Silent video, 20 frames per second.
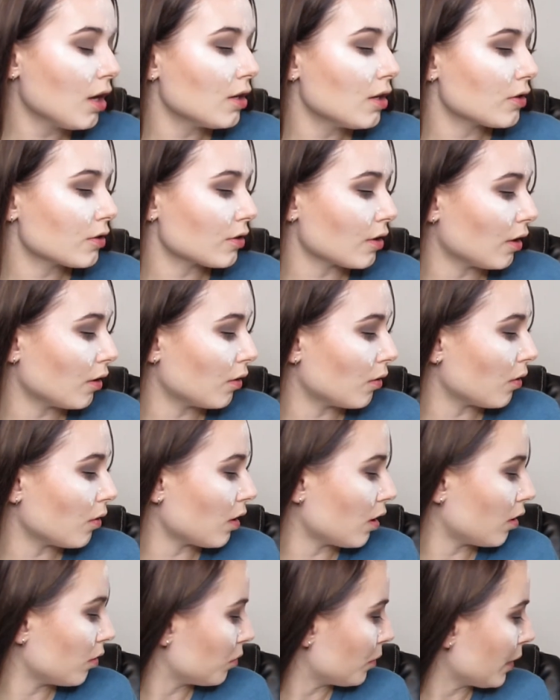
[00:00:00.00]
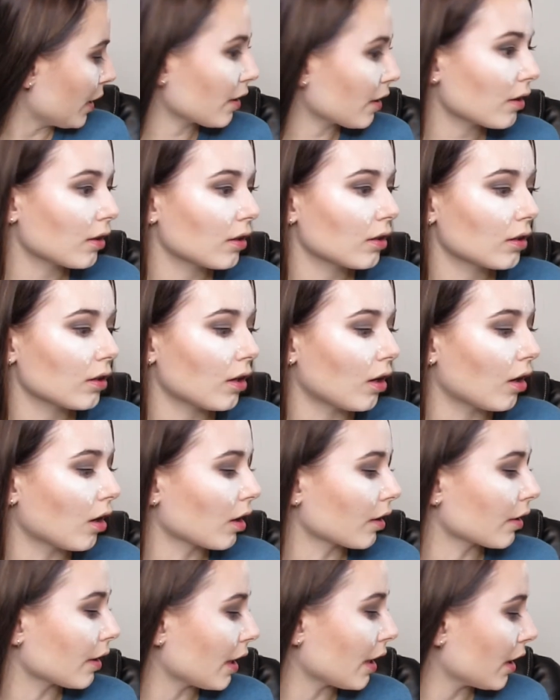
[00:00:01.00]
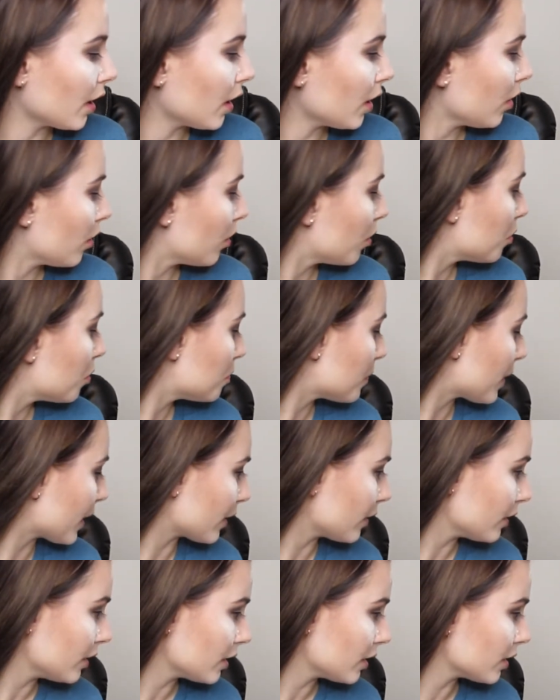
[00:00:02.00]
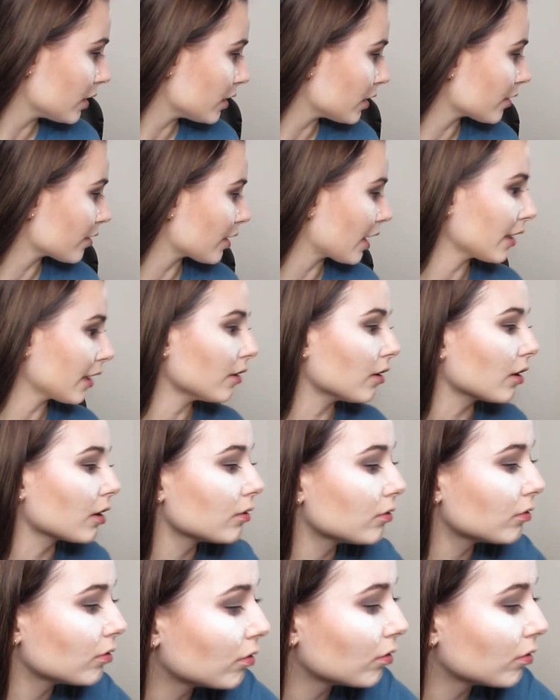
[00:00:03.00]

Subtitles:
So, where are they? Oh my goodness, hang on.